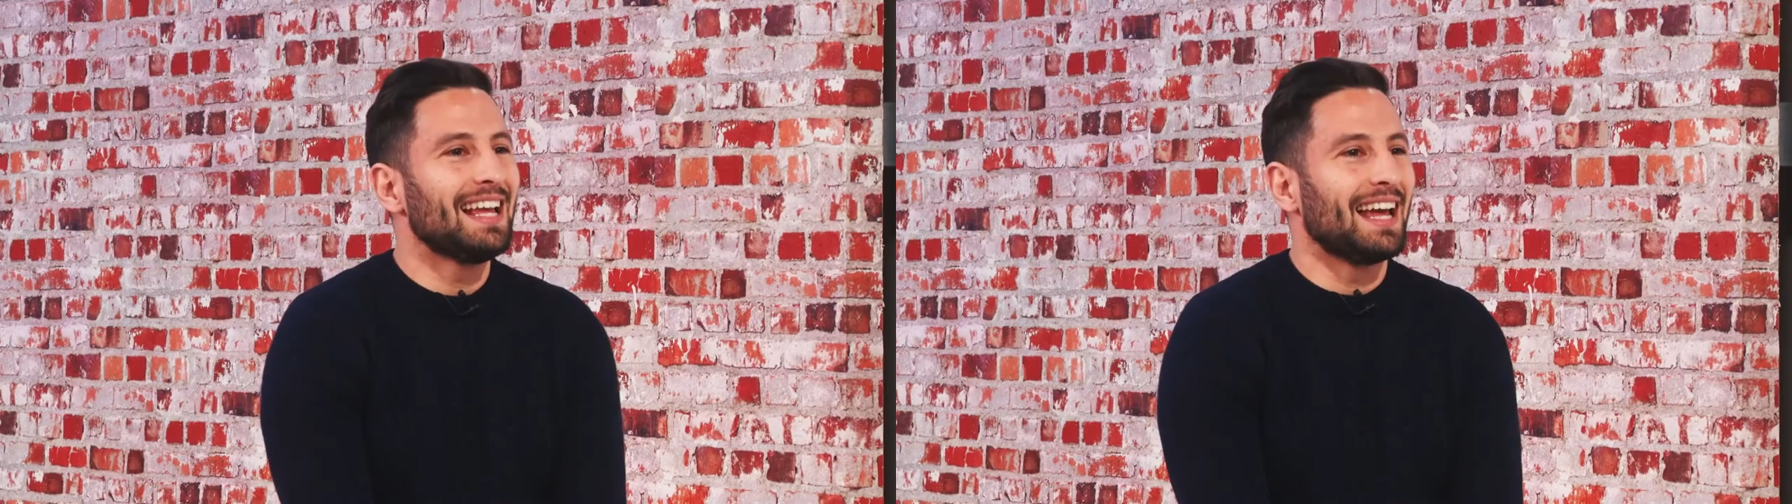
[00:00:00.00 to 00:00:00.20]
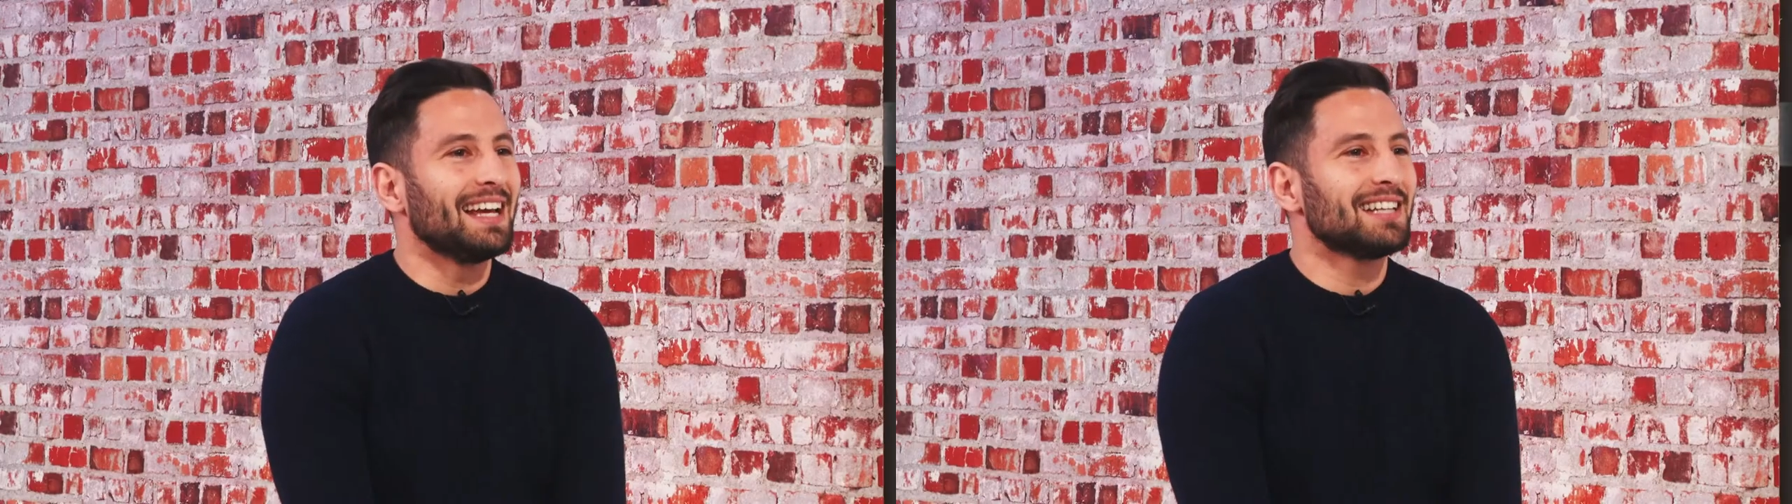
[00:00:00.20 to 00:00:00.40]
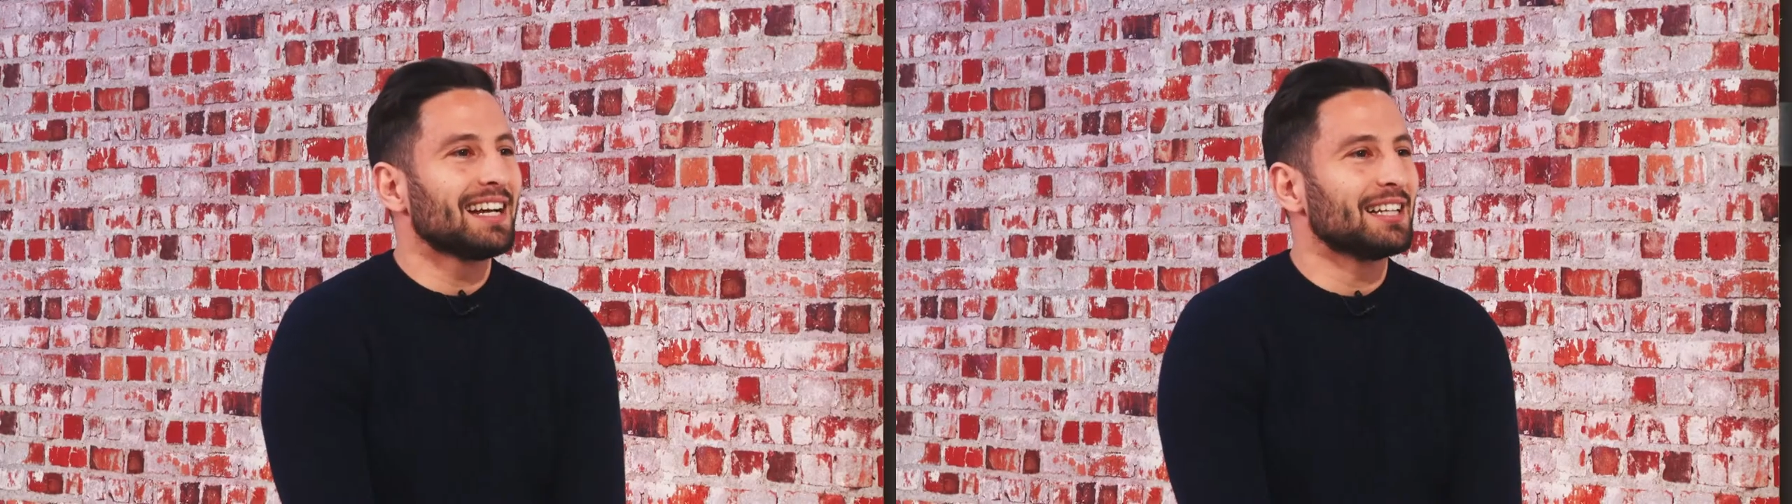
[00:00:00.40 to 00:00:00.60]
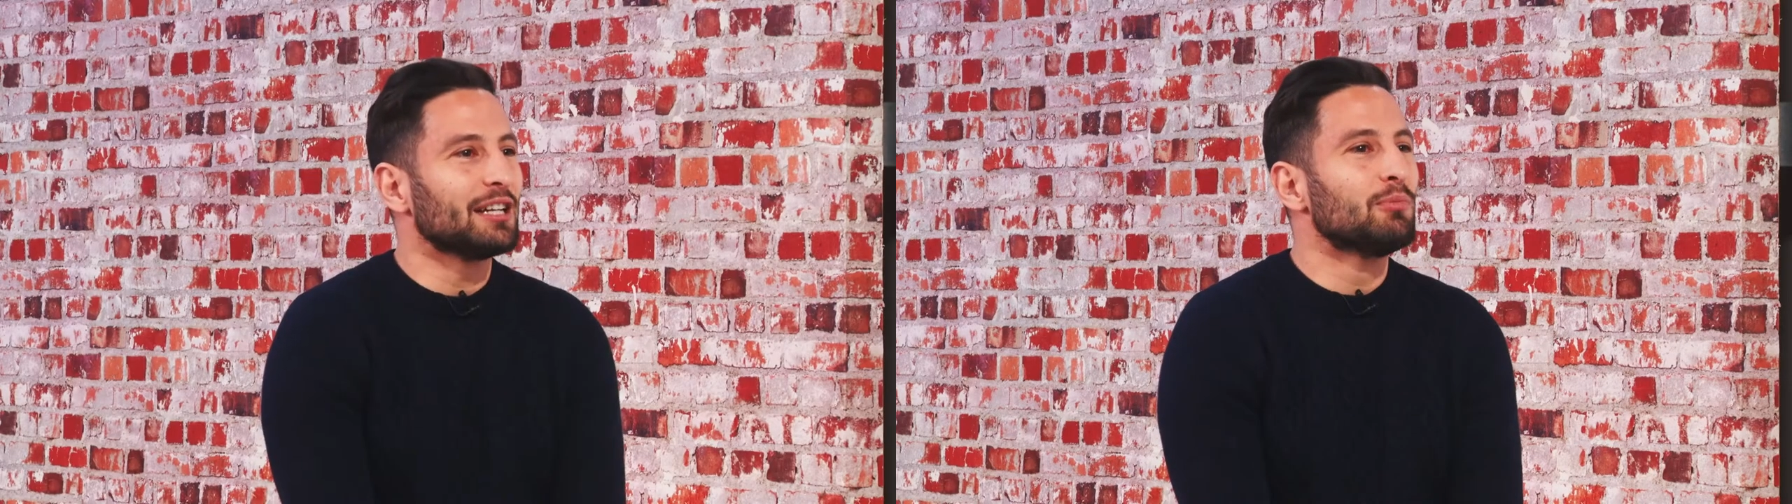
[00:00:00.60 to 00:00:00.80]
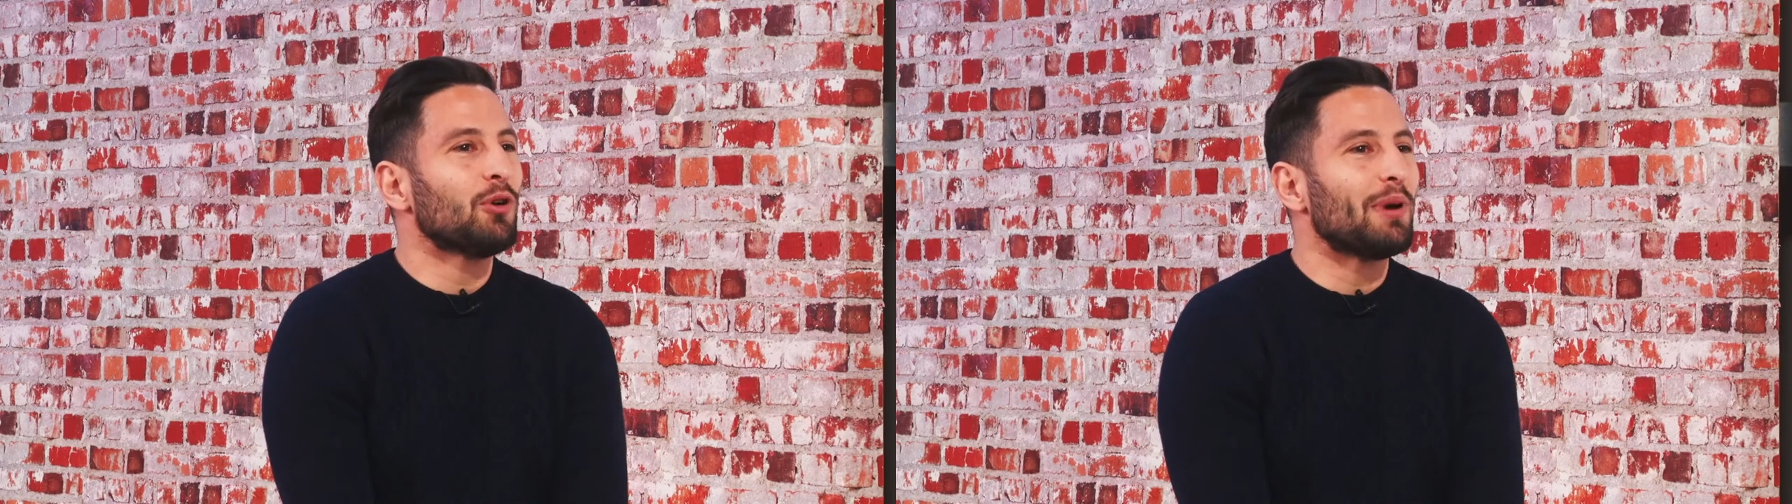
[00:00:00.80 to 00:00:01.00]
Yeah, exactly. You
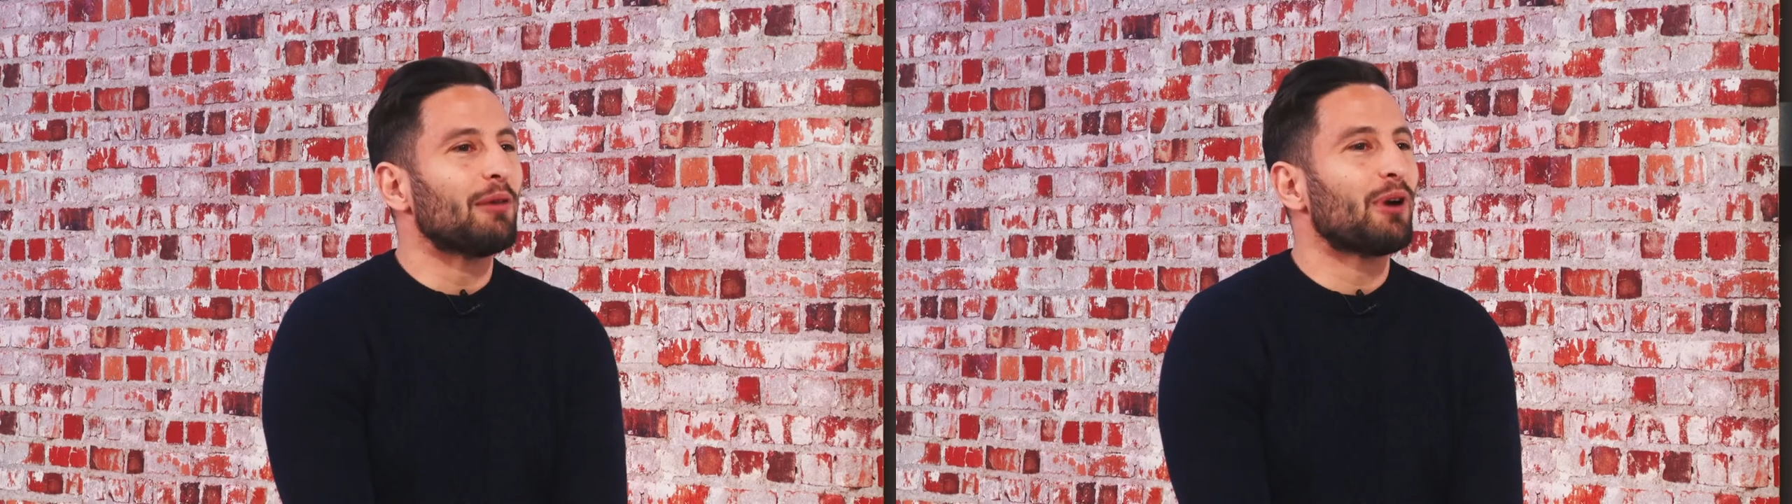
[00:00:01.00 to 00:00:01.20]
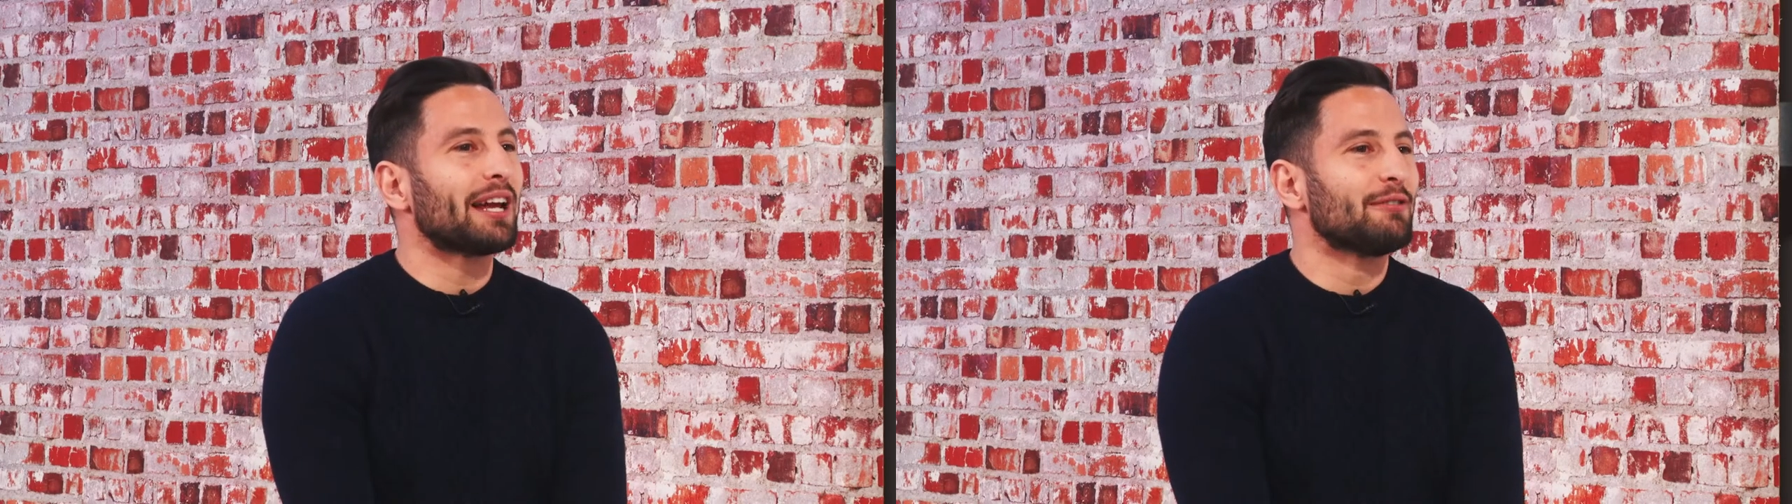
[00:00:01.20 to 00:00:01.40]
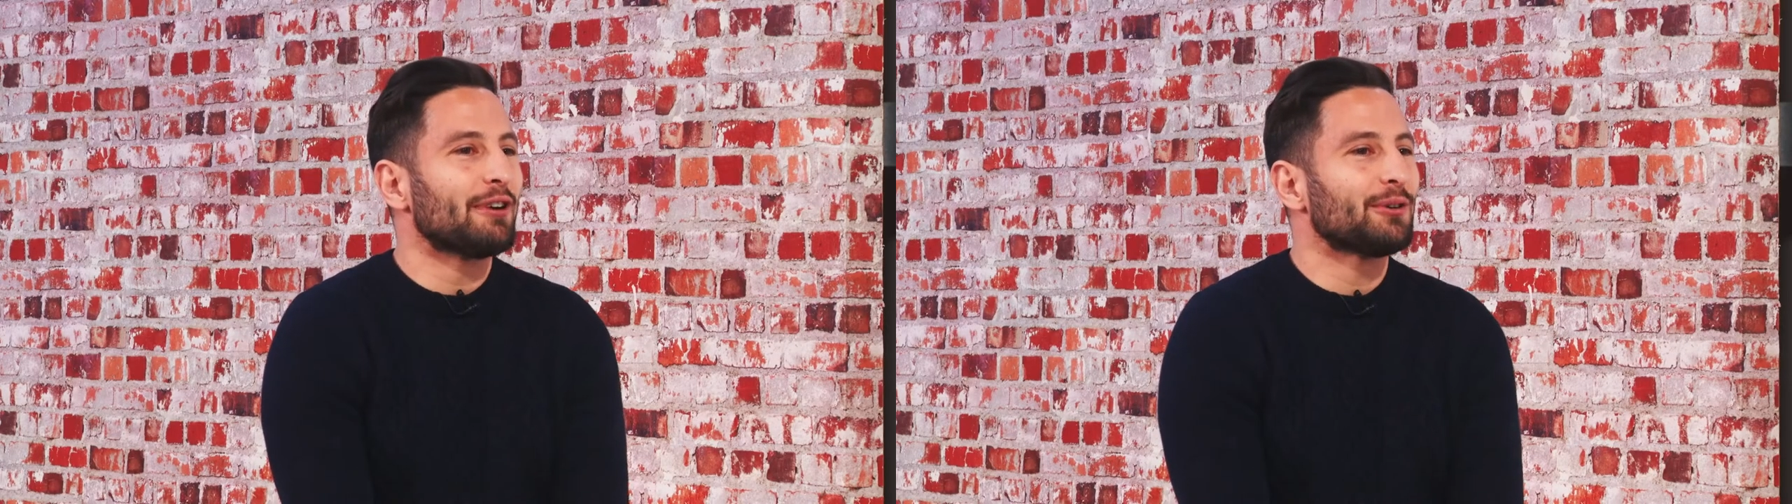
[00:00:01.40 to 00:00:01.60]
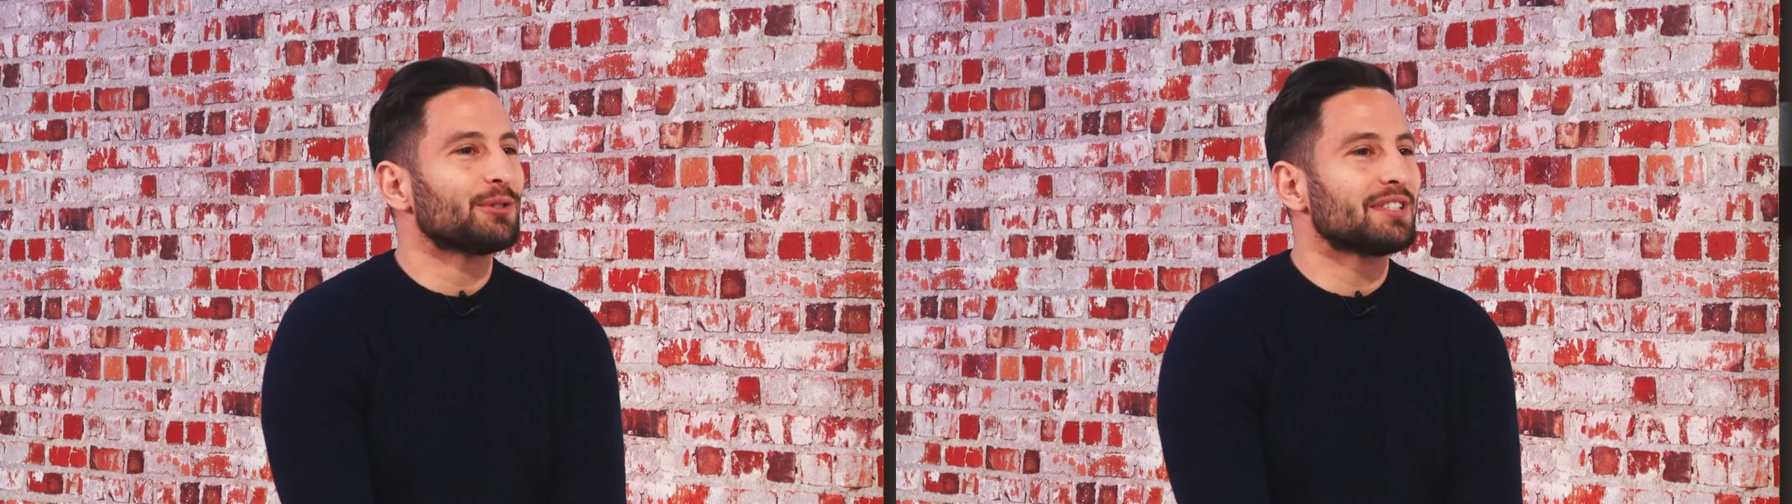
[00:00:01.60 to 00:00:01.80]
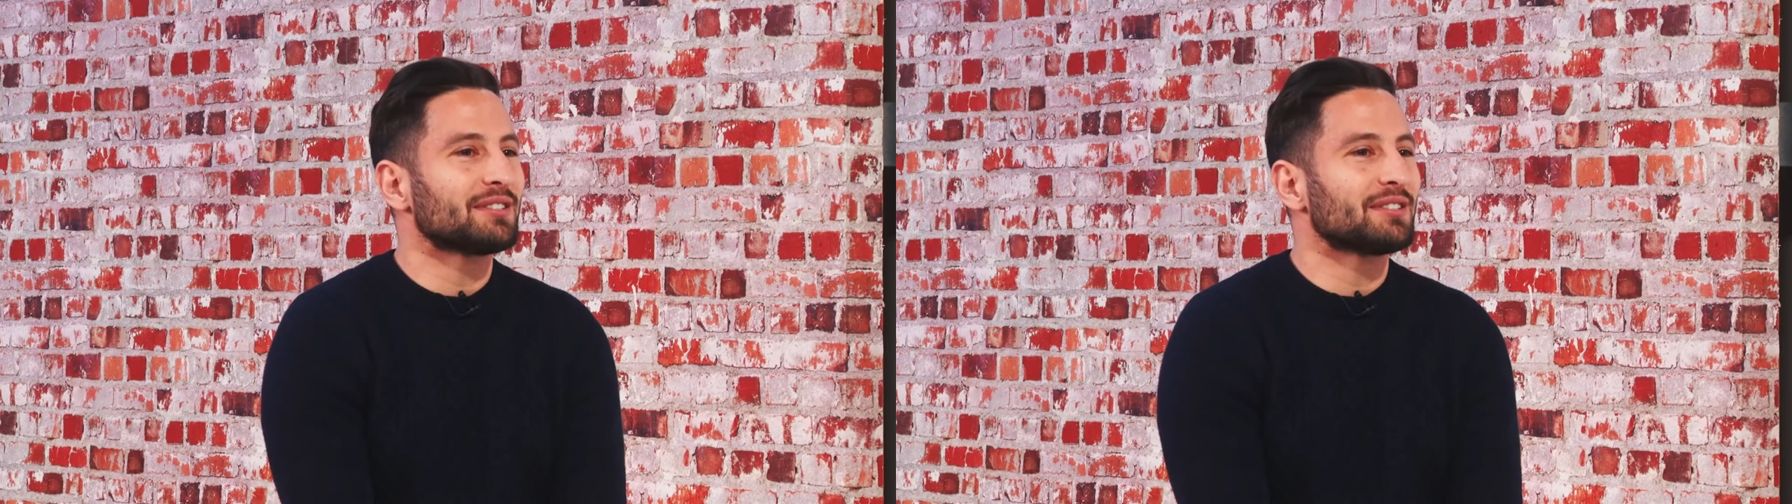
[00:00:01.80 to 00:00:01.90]
know, it's more about breaking records,